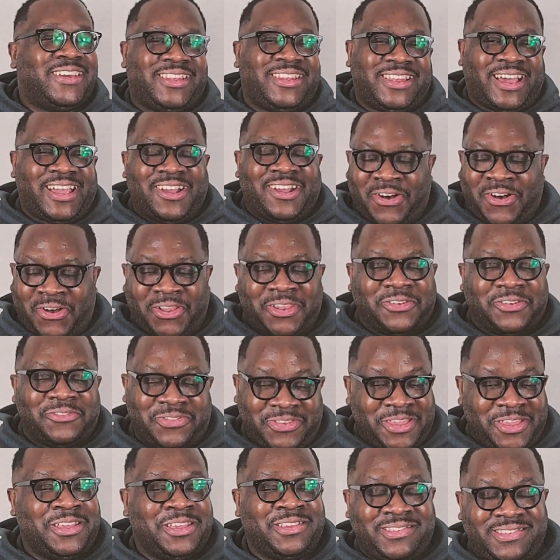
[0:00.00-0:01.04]
like all of
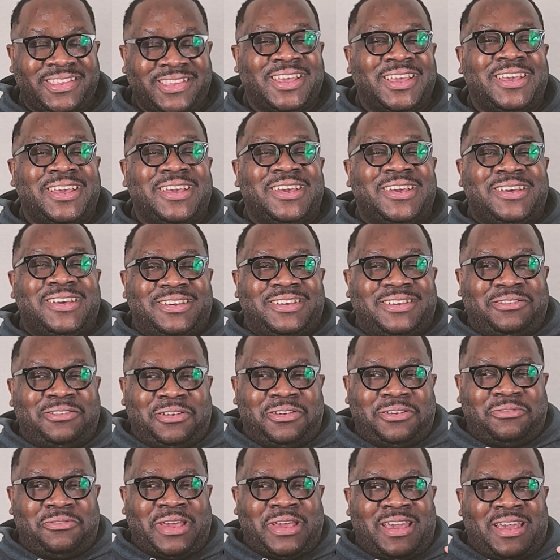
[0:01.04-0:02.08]
these
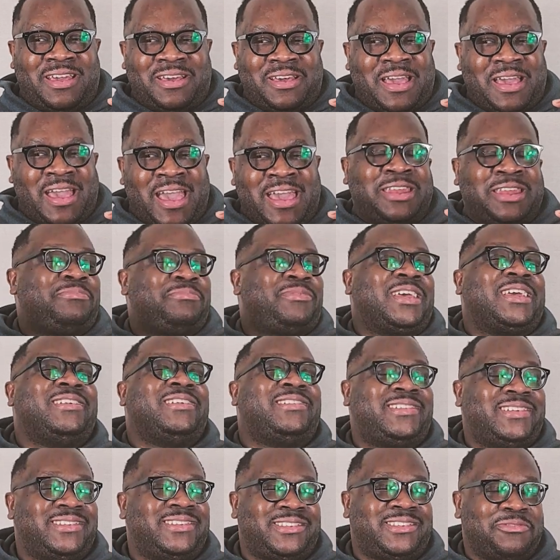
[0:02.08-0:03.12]

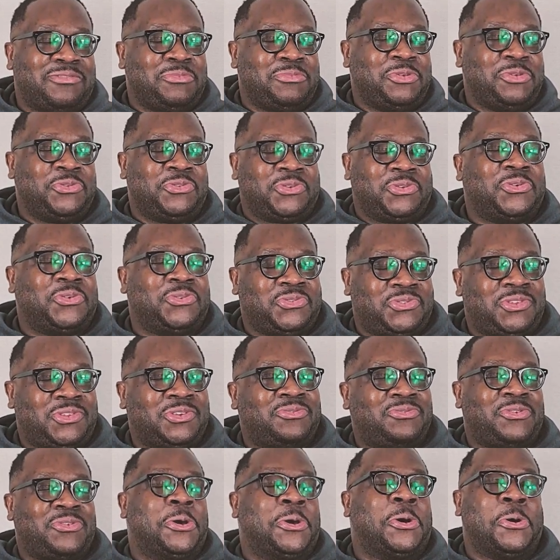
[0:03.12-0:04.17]
adaptations of musicals to
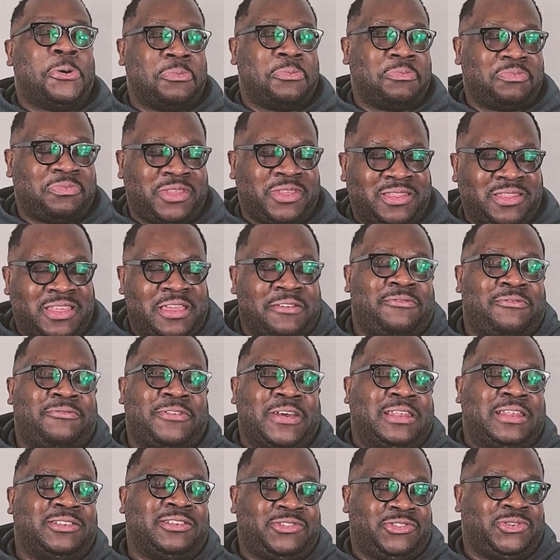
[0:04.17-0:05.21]
film that they
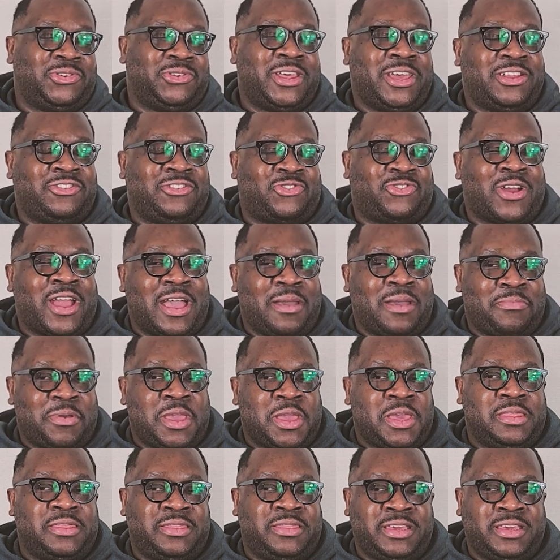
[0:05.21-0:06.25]
fell into that trap
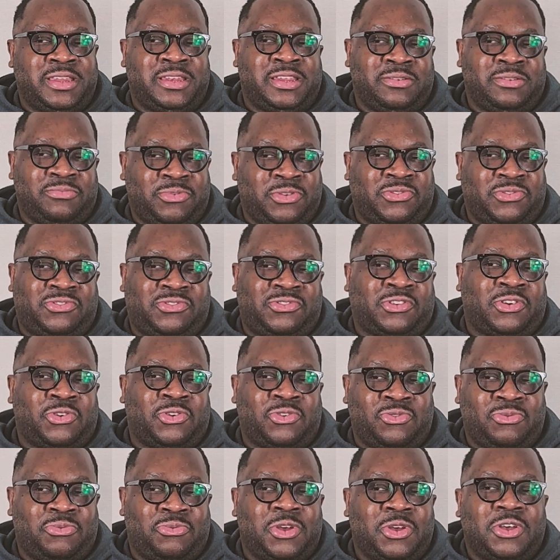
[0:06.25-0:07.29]
and then it was
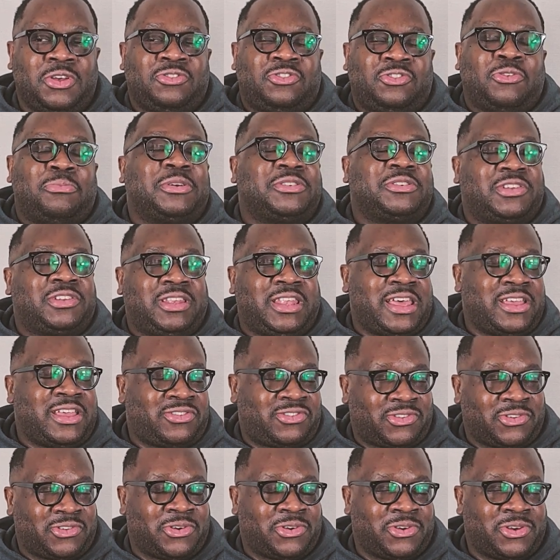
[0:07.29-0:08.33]
so so much
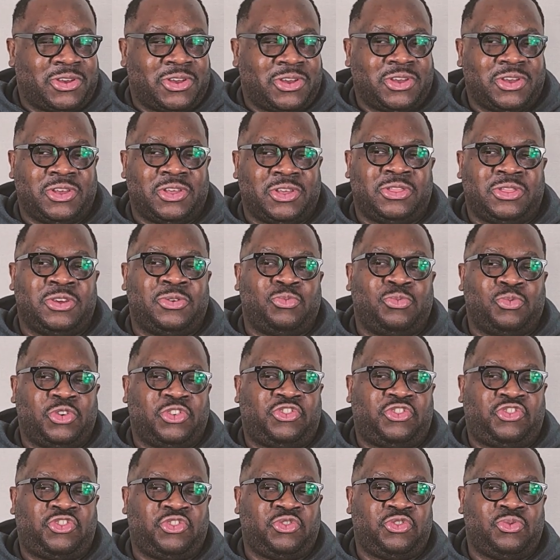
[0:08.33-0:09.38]
lesser than
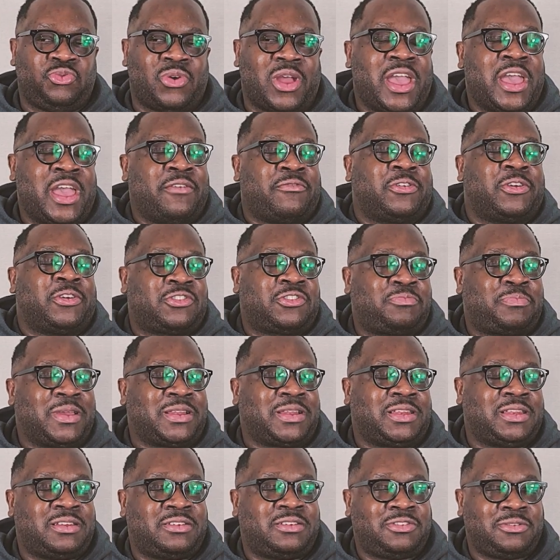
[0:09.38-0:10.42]
what you ever
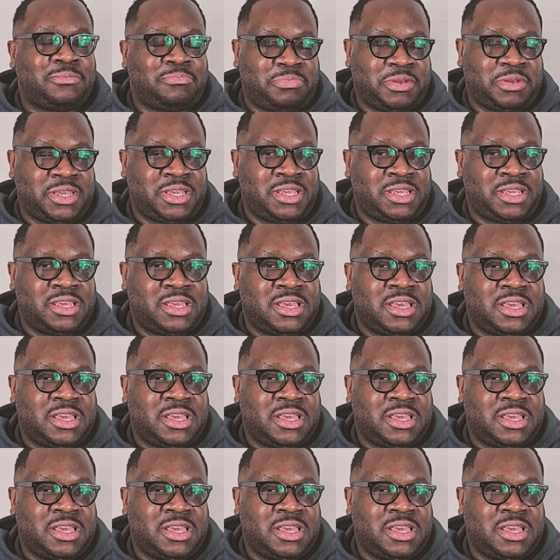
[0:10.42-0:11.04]
expected it to be